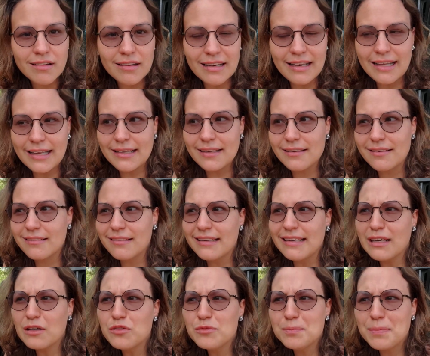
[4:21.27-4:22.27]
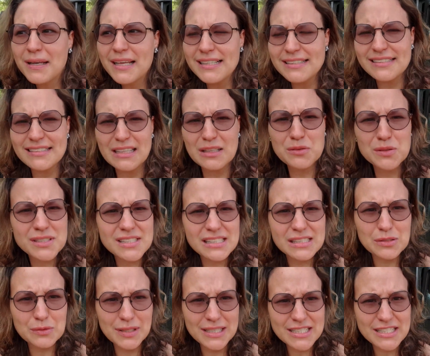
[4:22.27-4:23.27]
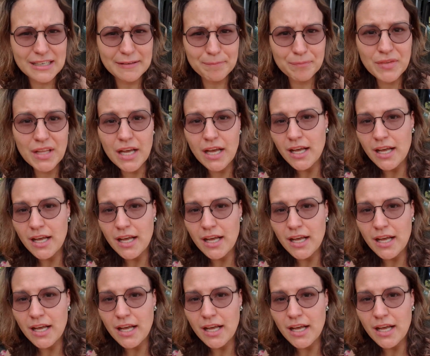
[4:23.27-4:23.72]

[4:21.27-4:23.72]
like in a good place, in a good situation?